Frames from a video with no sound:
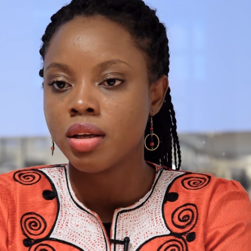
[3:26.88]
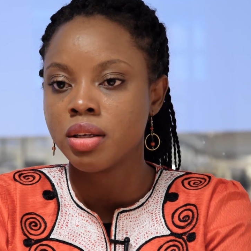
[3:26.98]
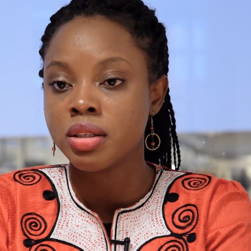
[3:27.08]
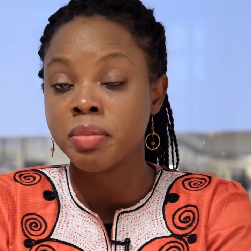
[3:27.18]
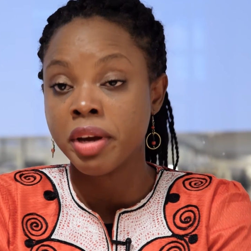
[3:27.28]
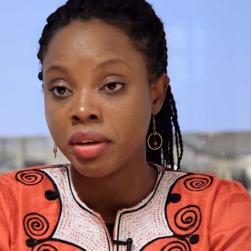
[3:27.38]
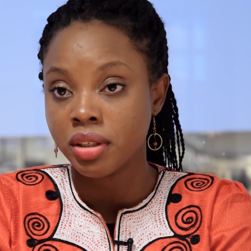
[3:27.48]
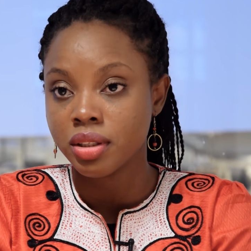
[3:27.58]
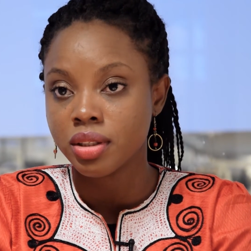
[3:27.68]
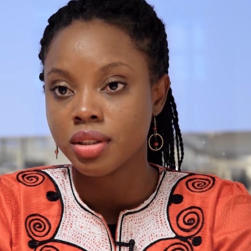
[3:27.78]
is
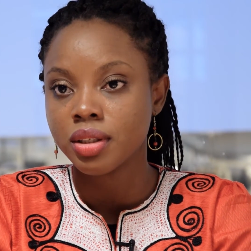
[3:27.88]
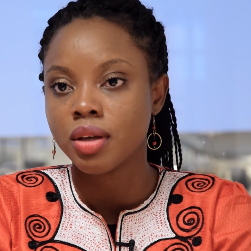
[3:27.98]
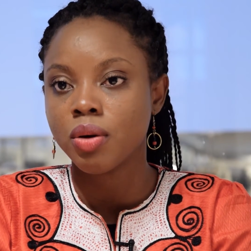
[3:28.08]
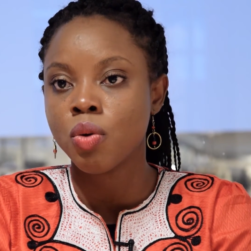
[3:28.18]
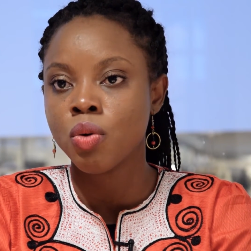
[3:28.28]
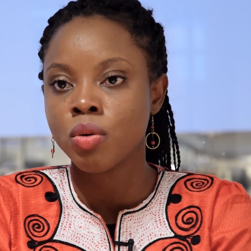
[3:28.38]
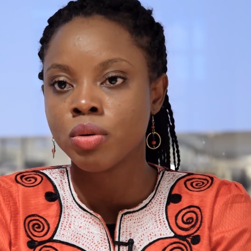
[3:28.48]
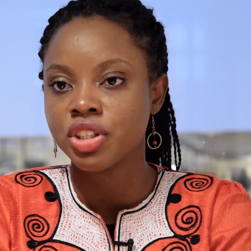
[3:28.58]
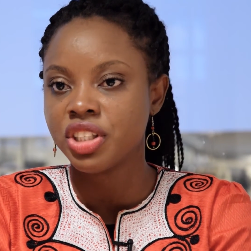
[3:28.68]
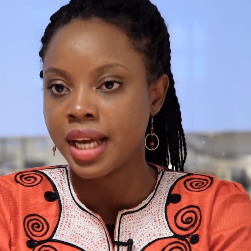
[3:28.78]
married or
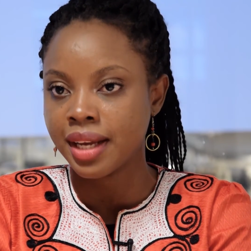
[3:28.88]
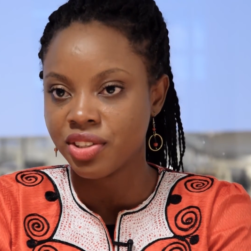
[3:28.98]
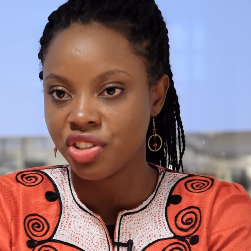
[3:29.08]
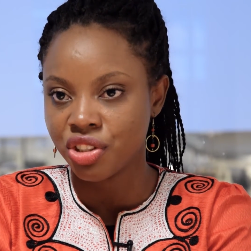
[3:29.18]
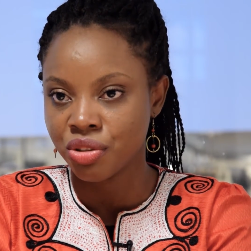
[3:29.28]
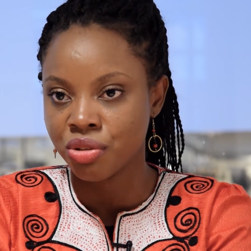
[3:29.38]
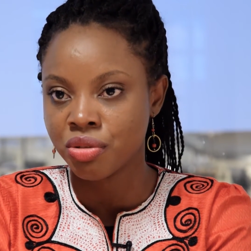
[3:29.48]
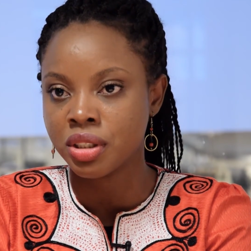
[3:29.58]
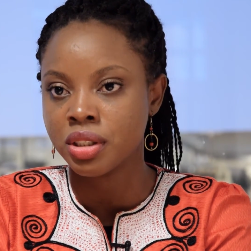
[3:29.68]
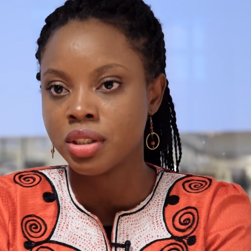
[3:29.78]
she has
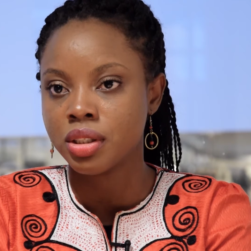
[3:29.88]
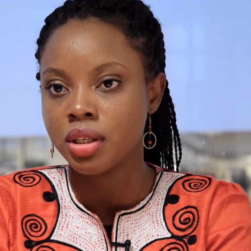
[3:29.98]
children.